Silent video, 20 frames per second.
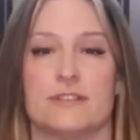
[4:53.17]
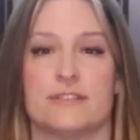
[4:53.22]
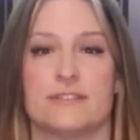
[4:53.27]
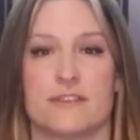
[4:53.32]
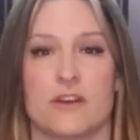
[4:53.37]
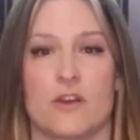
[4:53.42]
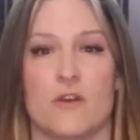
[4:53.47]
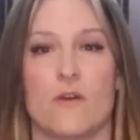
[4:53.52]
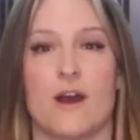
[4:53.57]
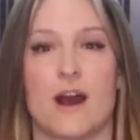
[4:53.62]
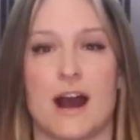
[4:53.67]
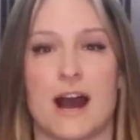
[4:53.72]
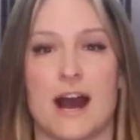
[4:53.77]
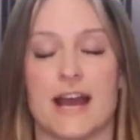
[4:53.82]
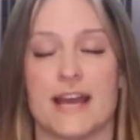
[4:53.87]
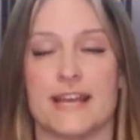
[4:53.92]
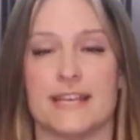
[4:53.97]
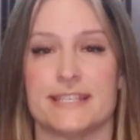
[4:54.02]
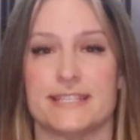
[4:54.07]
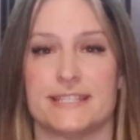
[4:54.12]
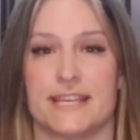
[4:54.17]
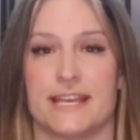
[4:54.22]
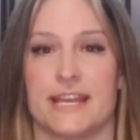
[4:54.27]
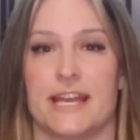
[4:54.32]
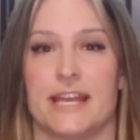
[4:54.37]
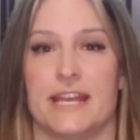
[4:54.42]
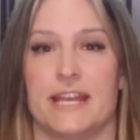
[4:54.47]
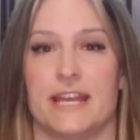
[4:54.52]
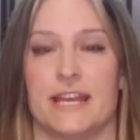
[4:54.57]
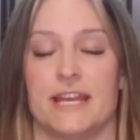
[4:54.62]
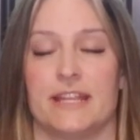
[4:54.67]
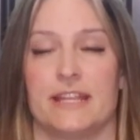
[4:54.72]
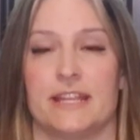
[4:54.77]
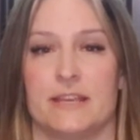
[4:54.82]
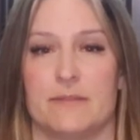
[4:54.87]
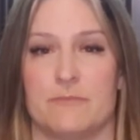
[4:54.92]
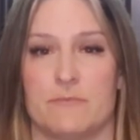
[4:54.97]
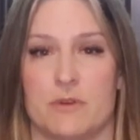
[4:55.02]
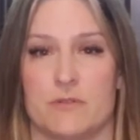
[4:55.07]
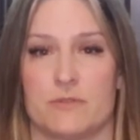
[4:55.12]
So I stayed in
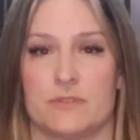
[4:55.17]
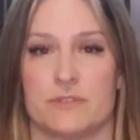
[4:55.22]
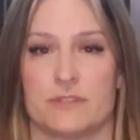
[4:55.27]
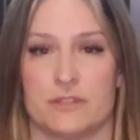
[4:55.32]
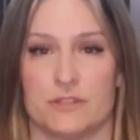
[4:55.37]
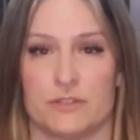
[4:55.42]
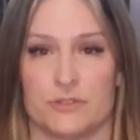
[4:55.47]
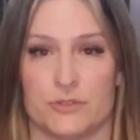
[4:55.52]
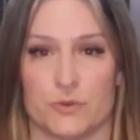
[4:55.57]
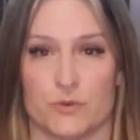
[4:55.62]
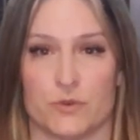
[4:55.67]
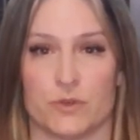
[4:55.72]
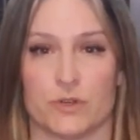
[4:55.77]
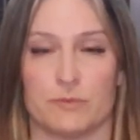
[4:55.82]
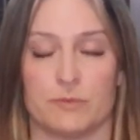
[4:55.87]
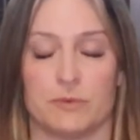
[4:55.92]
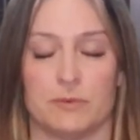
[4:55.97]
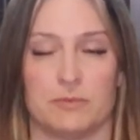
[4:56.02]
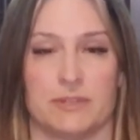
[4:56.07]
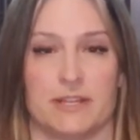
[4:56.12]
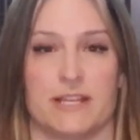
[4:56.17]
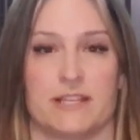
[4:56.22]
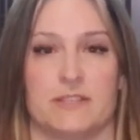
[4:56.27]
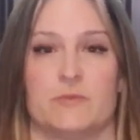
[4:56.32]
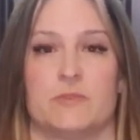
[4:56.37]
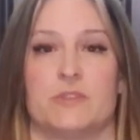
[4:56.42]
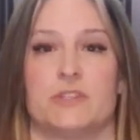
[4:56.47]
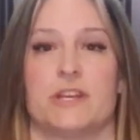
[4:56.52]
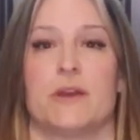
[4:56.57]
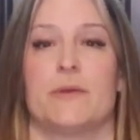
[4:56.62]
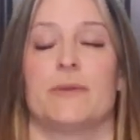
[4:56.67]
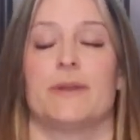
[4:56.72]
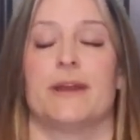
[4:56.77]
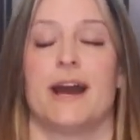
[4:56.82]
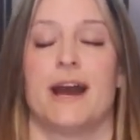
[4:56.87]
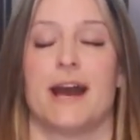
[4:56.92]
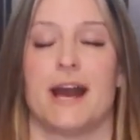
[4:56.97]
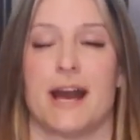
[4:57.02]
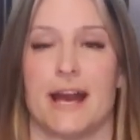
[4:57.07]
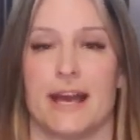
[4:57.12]
the most adorable place, which I would
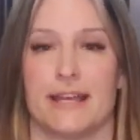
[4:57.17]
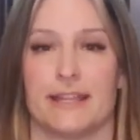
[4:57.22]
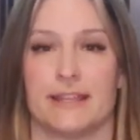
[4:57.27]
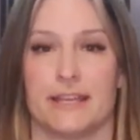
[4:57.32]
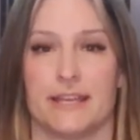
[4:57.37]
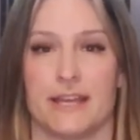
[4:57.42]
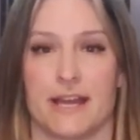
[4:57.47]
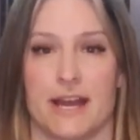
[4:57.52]
highly,